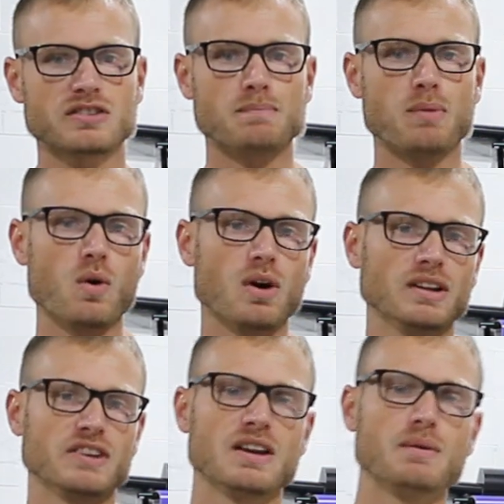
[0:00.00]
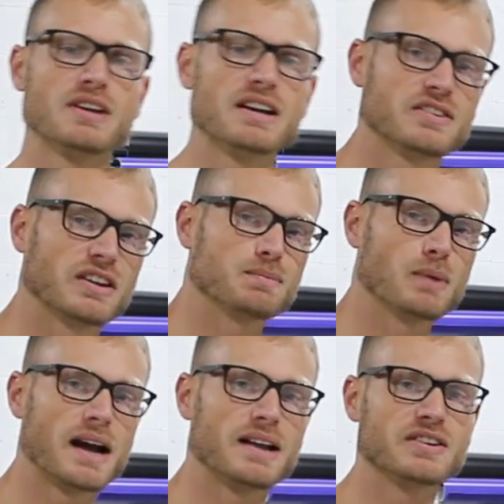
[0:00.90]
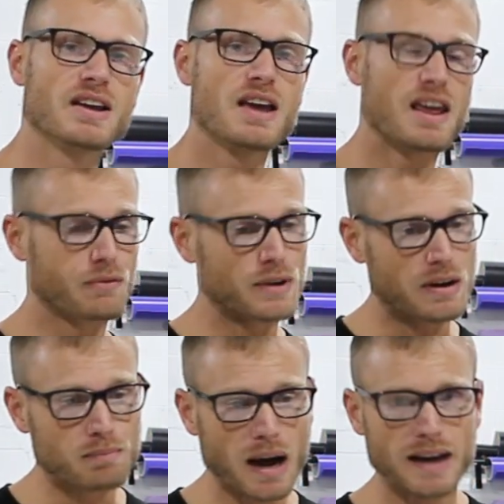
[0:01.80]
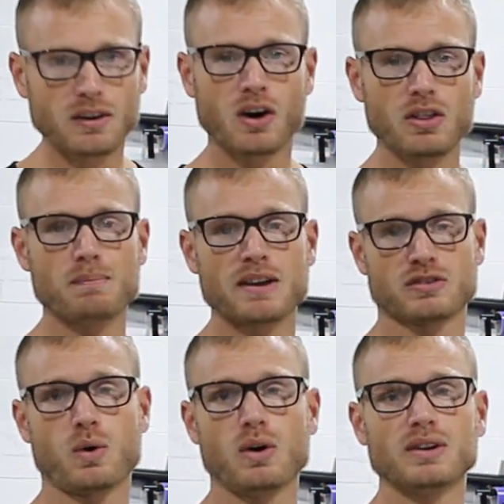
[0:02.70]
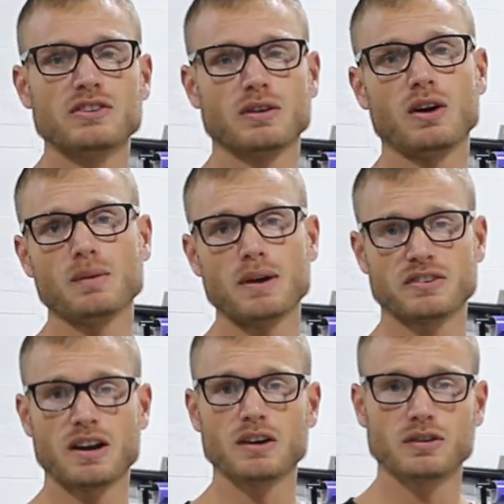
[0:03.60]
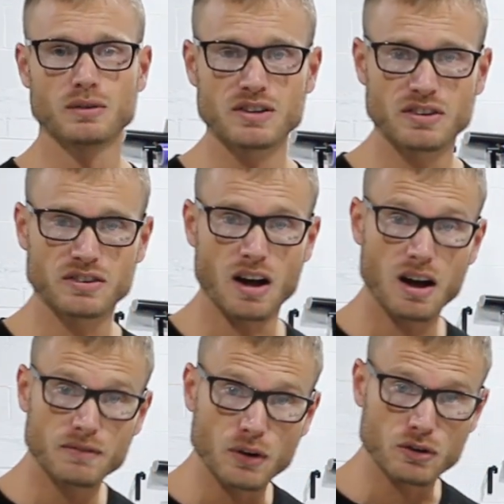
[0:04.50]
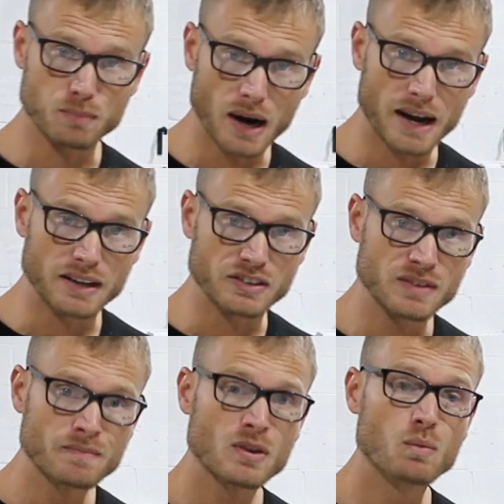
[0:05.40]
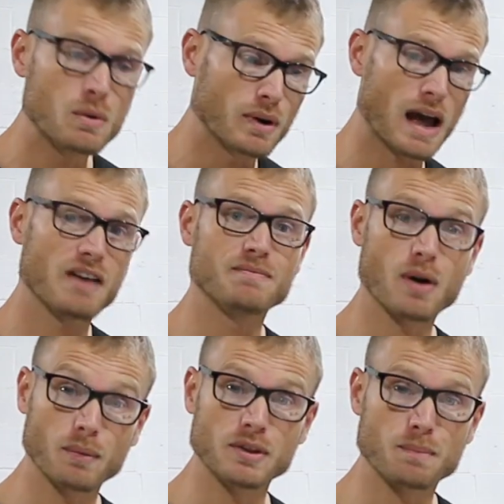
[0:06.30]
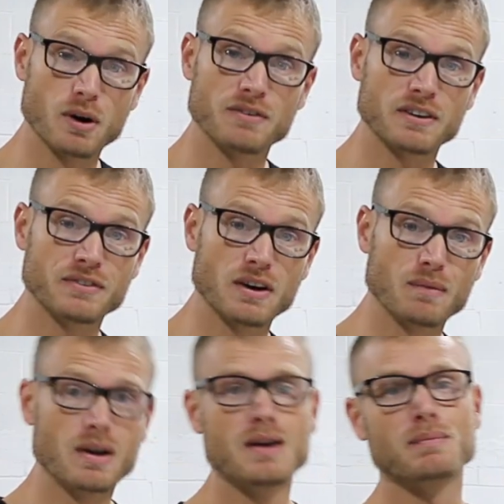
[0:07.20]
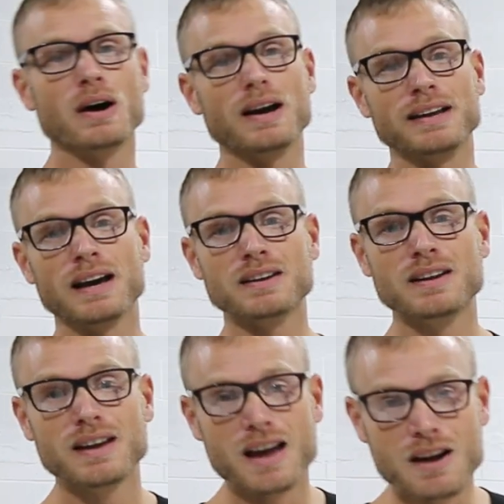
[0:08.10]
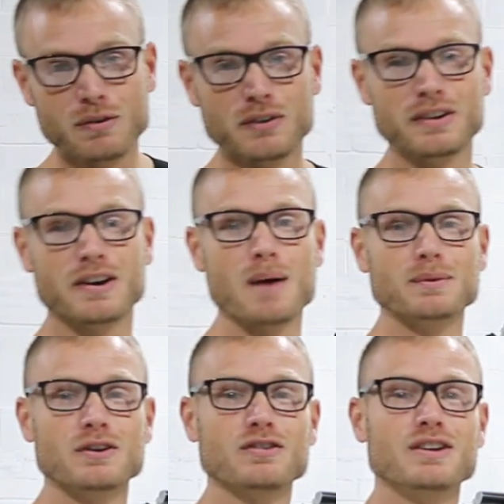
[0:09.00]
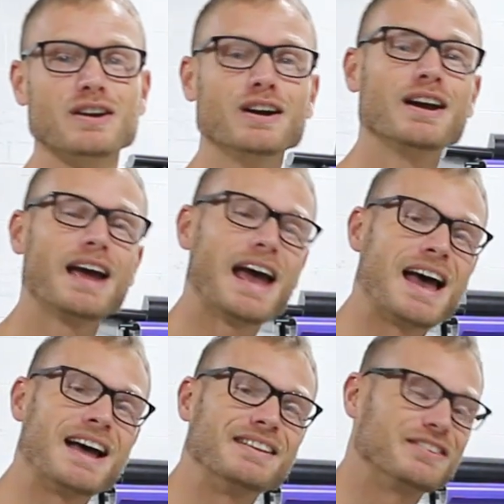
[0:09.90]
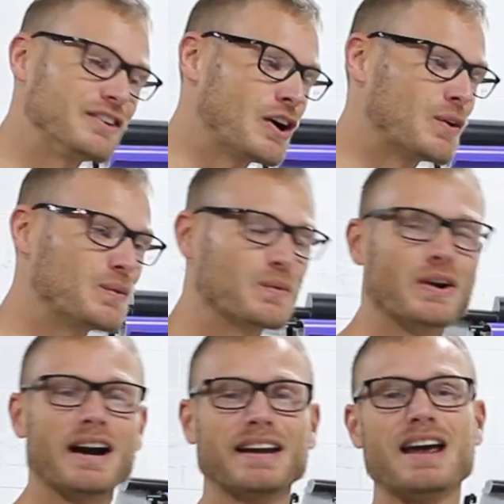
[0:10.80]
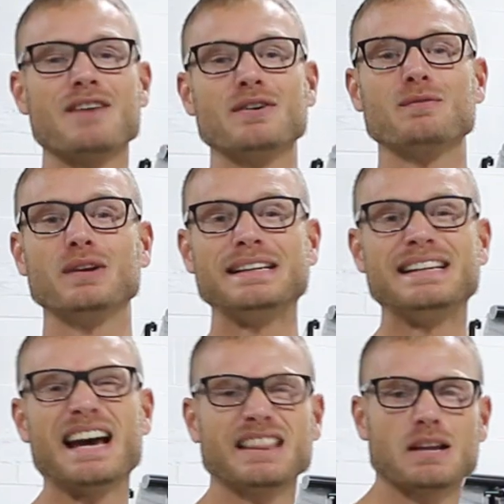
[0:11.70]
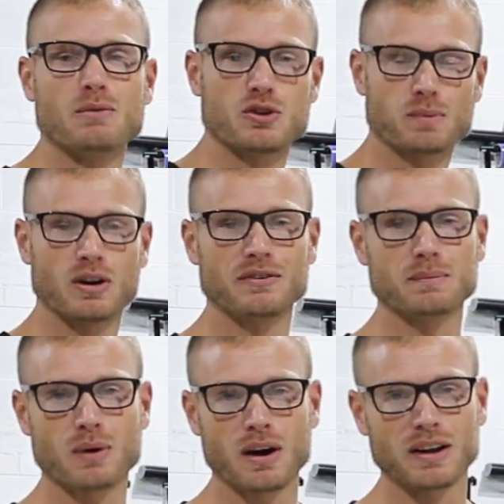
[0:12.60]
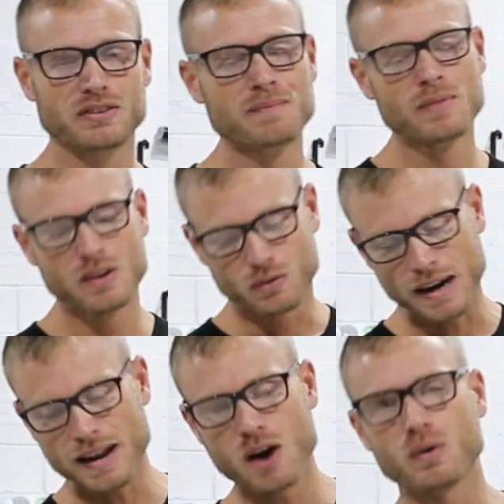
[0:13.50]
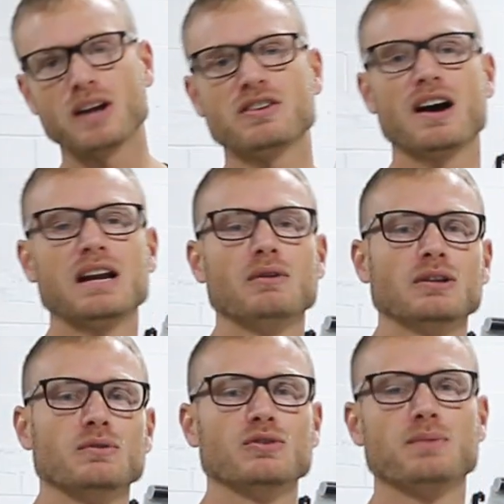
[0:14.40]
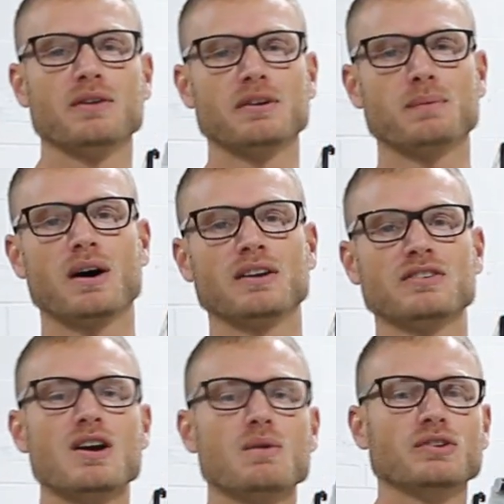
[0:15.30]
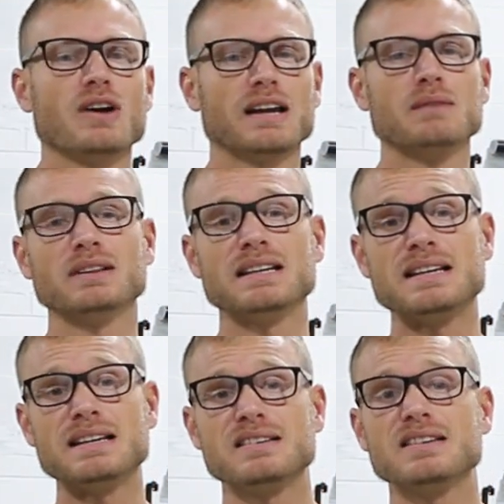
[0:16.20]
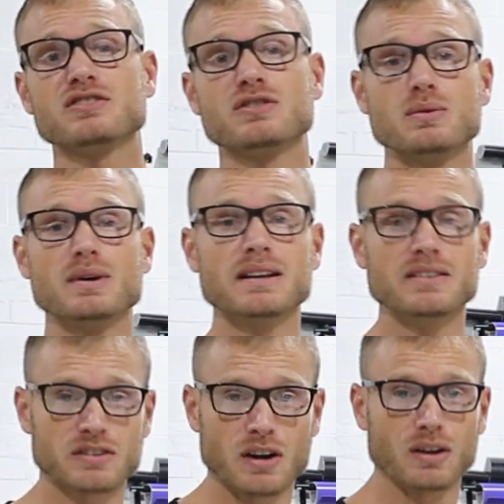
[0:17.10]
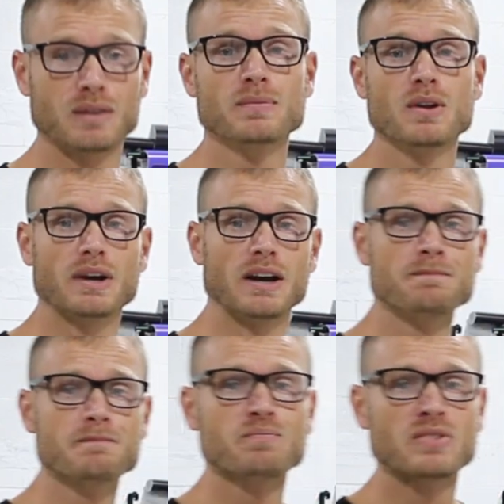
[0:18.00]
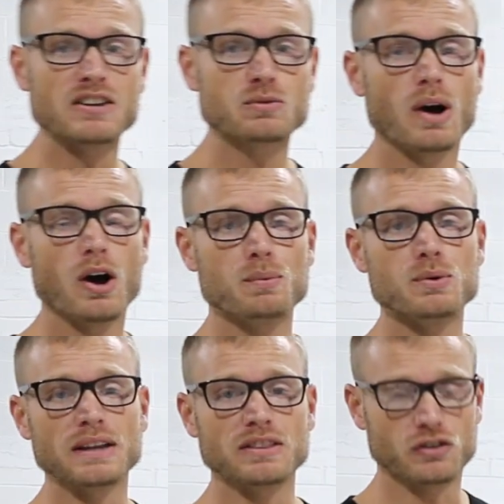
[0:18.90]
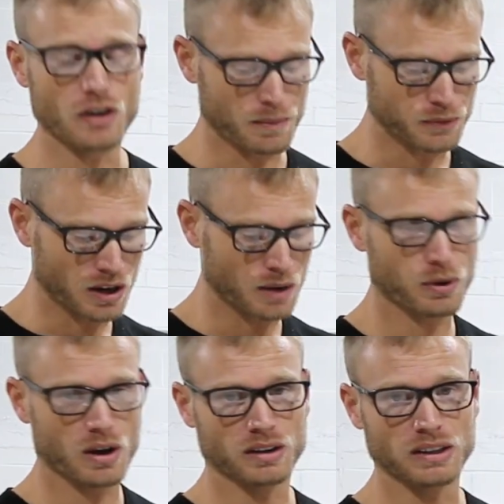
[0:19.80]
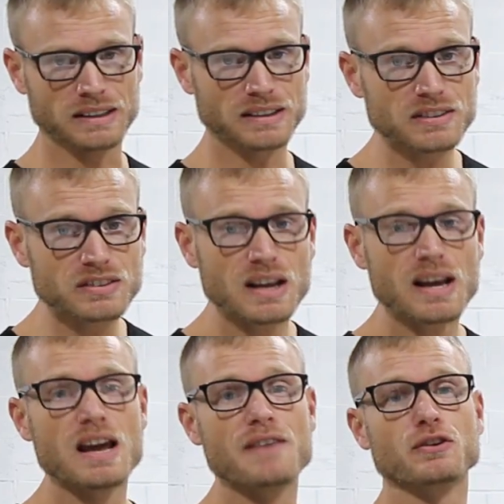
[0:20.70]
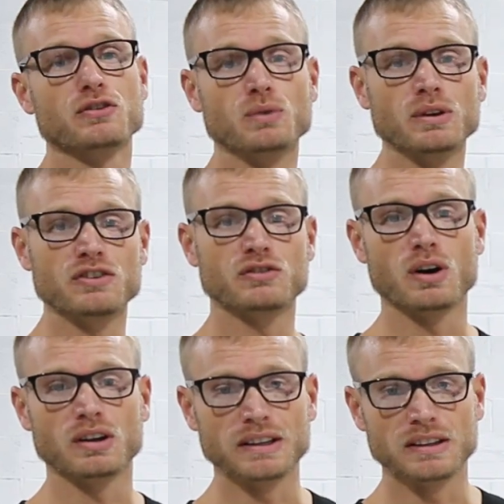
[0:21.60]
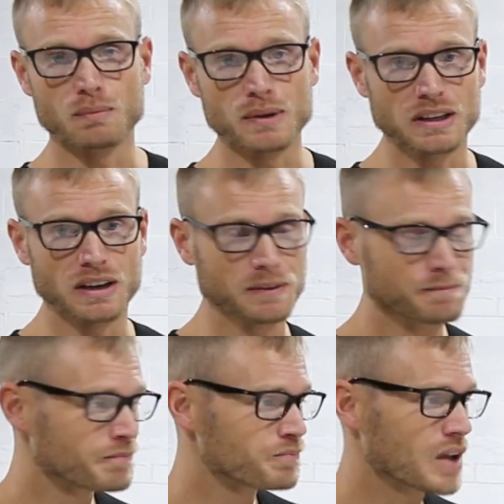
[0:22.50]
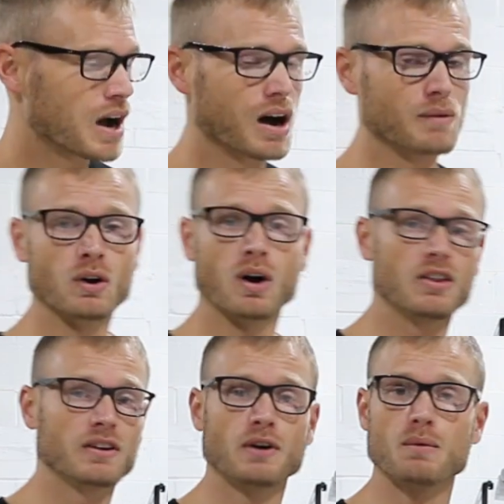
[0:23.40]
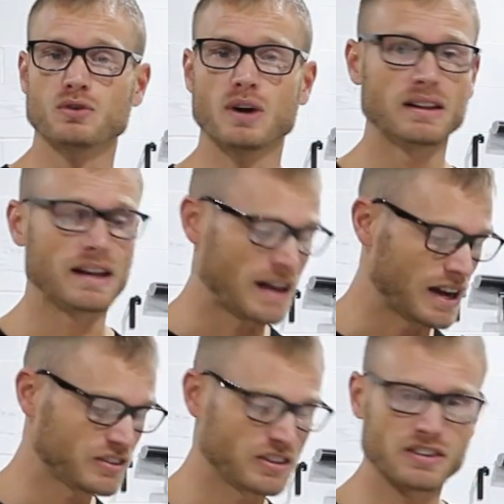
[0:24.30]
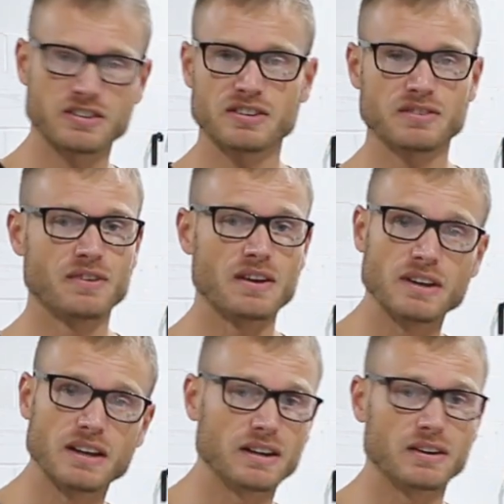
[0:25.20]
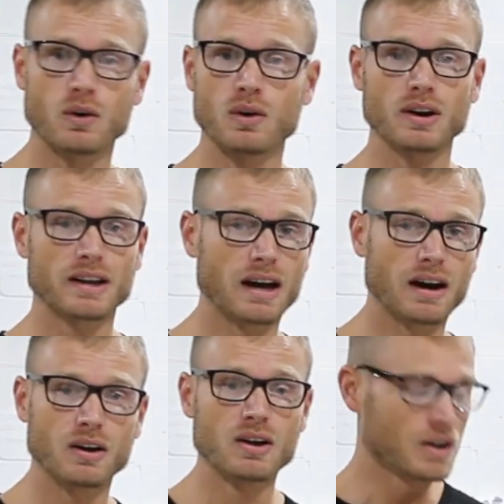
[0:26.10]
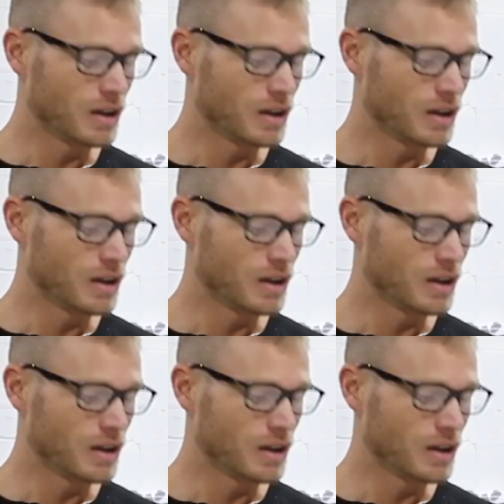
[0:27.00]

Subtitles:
the board, let's say we take 6 brands, and if we combined all the best qualities or all the best characteristics of those brands, we would have probably the perfect film. But again, everyone's in competition here, and you know, we're not going to ever really get the most perfect product. Right now, we're not talking about the most perfect product. We're talking about the easiest to install, okay? This will help you get the job done, a product like this, if you're really struggling in the beginning. You know, our other films great, like Hexus, Vvivid, Oracal.